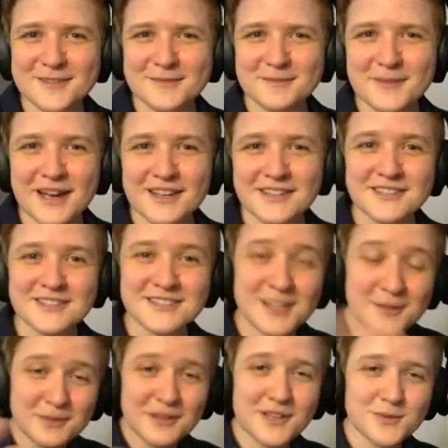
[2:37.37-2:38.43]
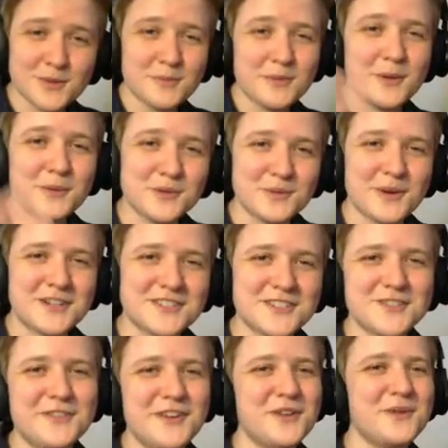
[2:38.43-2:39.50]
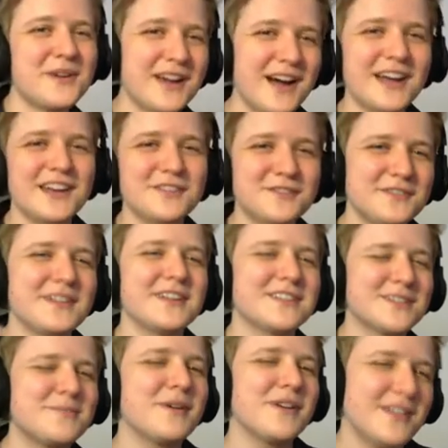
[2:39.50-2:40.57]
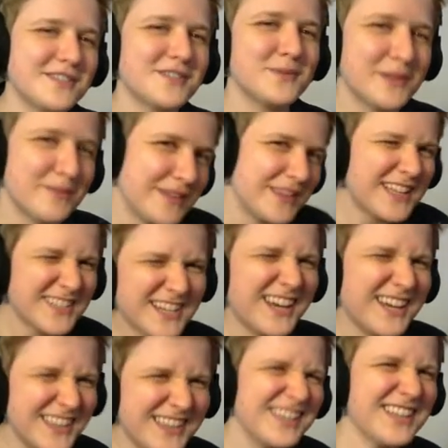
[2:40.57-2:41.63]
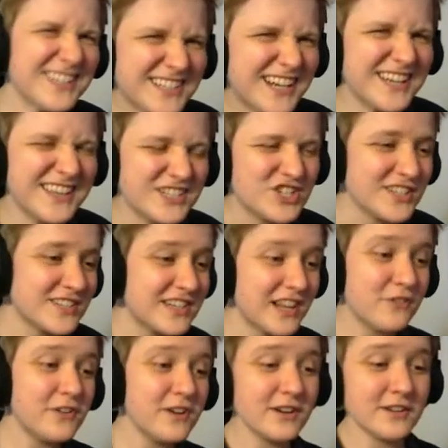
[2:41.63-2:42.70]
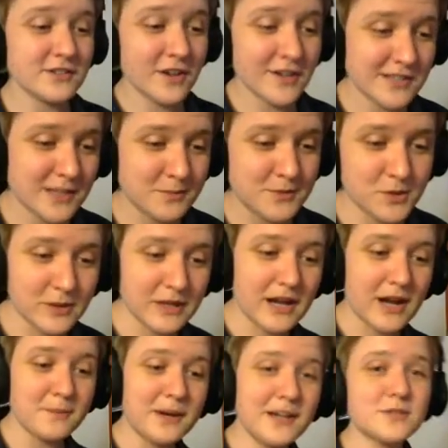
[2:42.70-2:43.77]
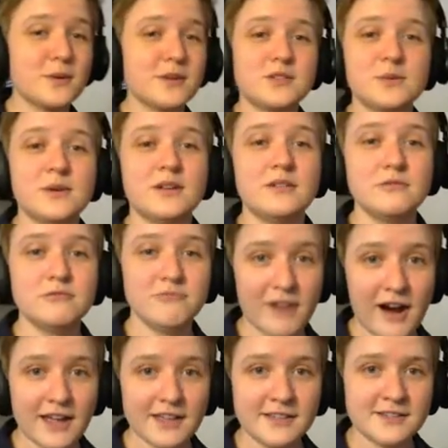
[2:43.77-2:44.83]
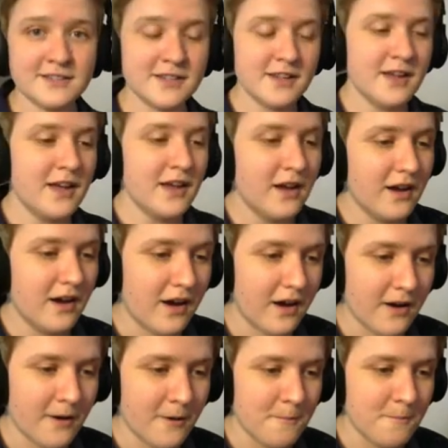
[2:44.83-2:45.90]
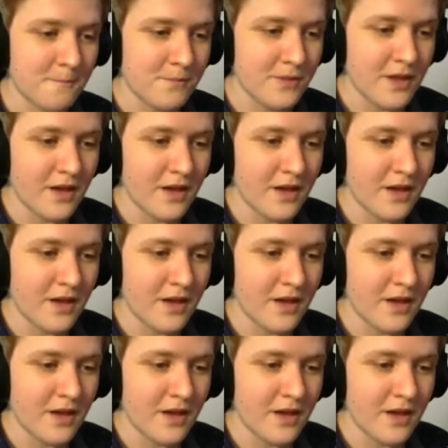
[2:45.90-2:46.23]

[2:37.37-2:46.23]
my siblings will be able to watch this video and kind of experience it with me. That's kind of the, that's kind of the gist. And I figured as long as I'm doing it, I might as well do it right. Um,